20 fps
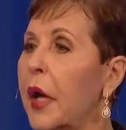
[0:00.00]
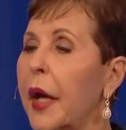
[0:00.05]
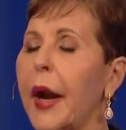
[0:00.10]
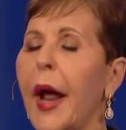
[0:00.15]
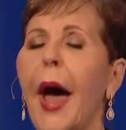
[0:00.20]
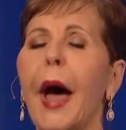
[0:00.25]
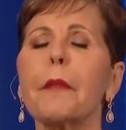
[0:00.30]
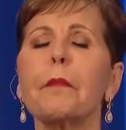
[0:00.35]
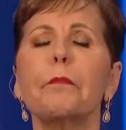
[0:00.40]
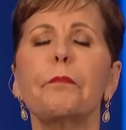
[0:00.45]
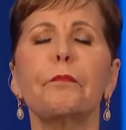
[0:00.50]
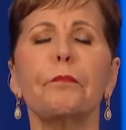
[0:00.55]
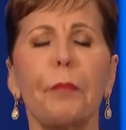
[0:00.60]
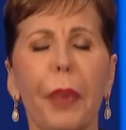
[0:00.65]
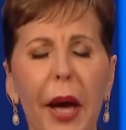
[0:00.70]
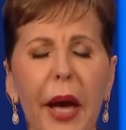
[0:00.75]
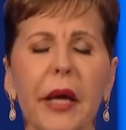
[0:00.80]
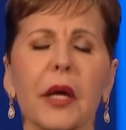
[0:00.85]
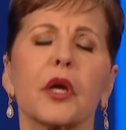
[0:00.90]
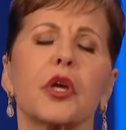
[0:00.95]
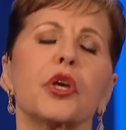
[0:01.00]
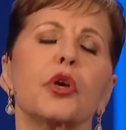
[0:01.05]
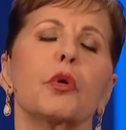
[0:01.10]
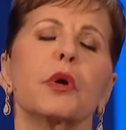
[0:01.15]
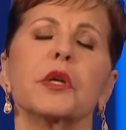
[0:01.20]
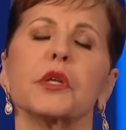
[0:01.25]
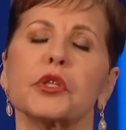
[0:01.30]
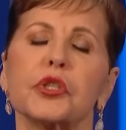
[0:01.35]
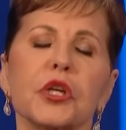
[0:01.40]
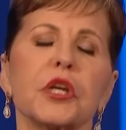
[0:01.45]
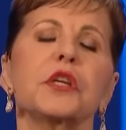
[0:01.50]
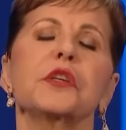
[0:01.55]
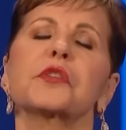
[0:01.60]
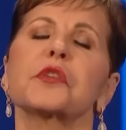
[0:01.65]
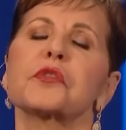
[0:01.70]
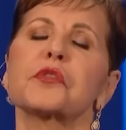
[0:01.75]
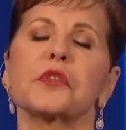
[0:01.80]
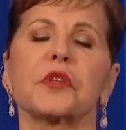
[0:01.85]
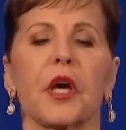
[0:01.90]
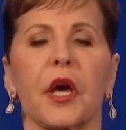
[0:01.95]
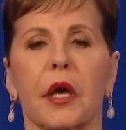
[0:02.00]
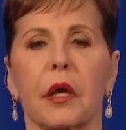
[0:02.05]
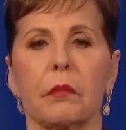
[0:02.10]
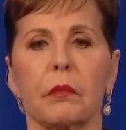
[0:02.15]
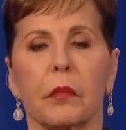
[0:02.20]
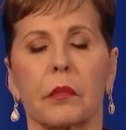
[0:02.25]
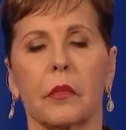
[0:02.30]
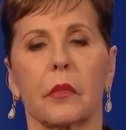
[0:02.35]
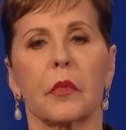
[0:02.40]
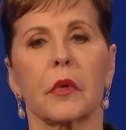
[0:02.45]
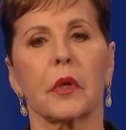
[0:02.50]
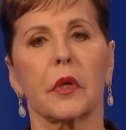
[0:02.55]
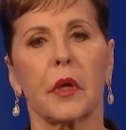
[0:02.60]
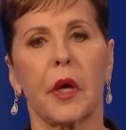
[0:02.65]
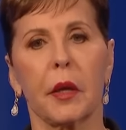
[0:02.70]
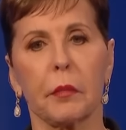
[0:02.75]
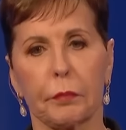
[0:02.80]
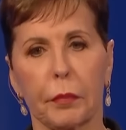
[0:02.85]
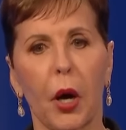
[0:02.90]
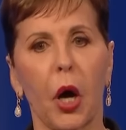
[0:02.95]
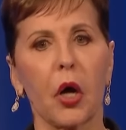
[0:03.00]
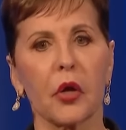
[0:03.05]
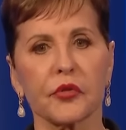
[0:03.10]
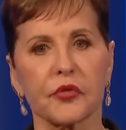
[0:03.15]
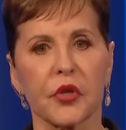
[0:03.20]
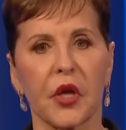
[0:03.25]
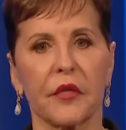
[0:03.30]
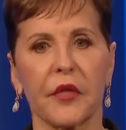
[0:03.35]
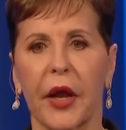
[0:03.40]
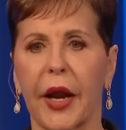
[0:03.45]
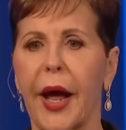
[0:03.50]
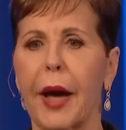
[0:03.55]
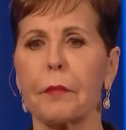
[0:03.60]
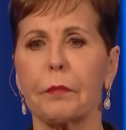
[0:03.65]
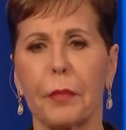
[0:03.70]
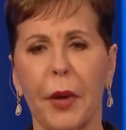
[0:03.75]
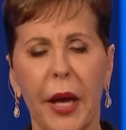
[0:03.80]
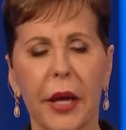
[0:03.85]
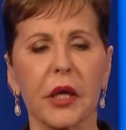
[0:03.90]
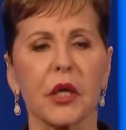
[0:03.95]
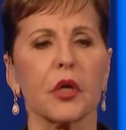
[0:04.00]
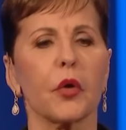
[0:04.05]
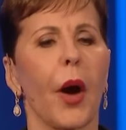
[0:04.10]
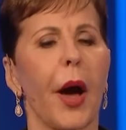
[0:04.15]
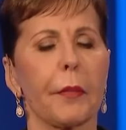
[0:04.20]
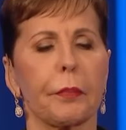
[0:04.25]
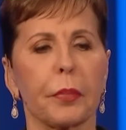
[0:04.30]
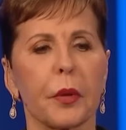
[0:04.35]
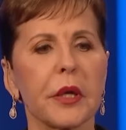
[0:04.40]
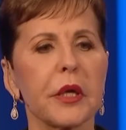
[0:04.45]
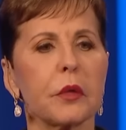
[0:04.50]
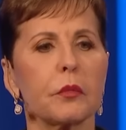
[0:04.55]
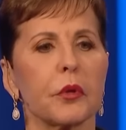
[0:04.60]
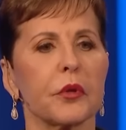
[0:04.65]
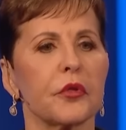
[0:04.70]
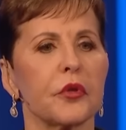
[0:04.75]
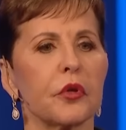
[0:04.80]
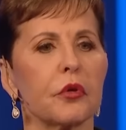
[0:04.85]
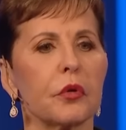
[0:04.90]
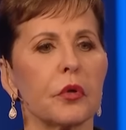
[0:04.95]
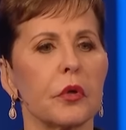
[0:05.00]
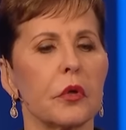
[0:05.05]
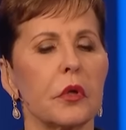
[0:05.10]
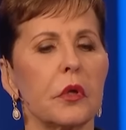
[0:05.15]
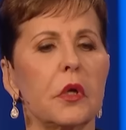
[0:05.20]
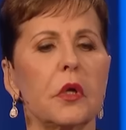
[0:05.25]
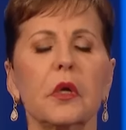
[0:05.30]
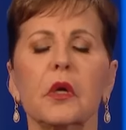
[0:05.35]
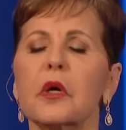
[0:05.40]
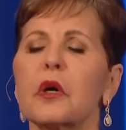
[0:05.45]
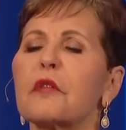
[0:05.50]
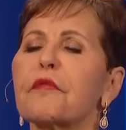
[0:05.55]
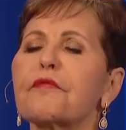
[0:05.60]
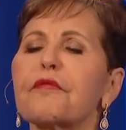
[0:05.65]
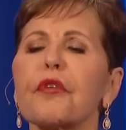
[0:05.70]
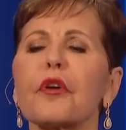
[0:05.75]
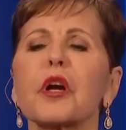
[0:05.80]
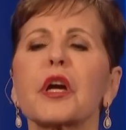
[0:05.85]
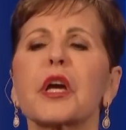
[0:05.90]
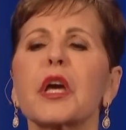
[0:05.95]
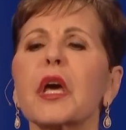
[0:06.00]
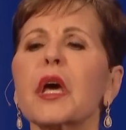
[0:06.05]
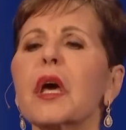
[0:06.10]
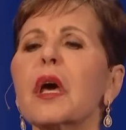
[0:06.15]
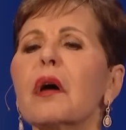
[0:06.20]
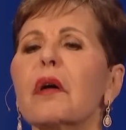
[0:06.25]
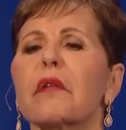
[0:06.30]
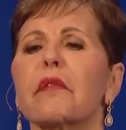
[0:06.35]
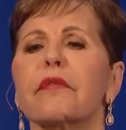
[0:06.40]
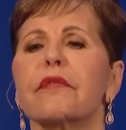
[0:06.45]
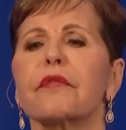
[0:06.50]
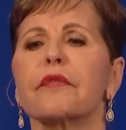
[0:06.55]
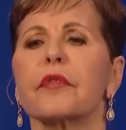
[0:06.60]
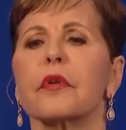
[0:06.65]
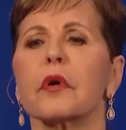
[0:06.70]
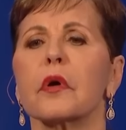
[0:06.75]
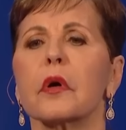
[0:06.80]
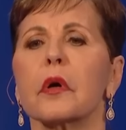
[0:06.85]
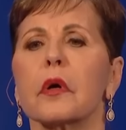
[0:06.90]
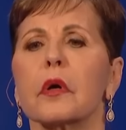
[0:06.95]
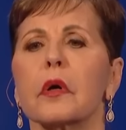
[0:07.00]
And I beg you in Jesus' name, and Paul said that, I beg you, I plead with you, forgive.